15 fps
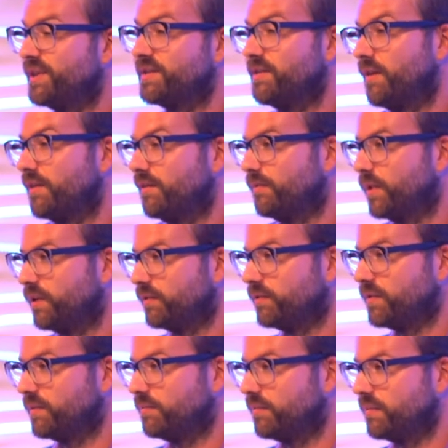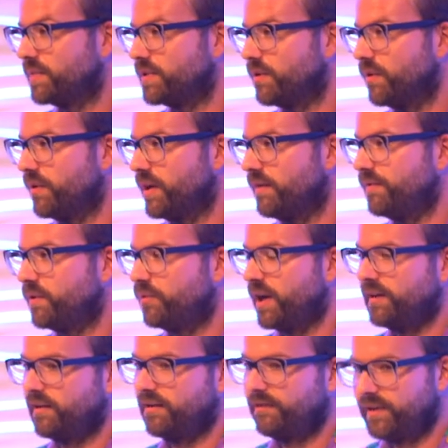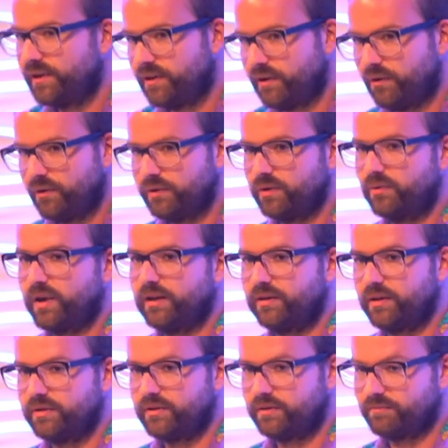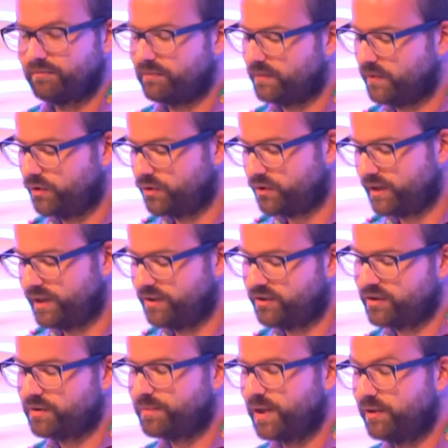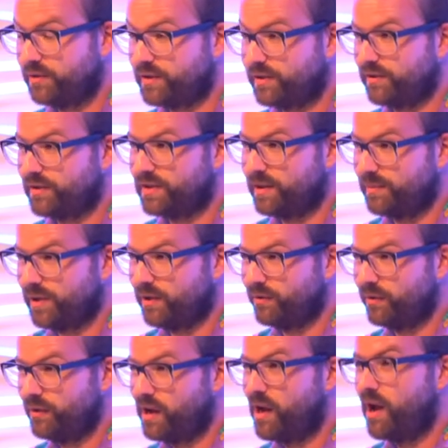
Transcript: is not involved. So if you render the video, you render usually just by using your CPU.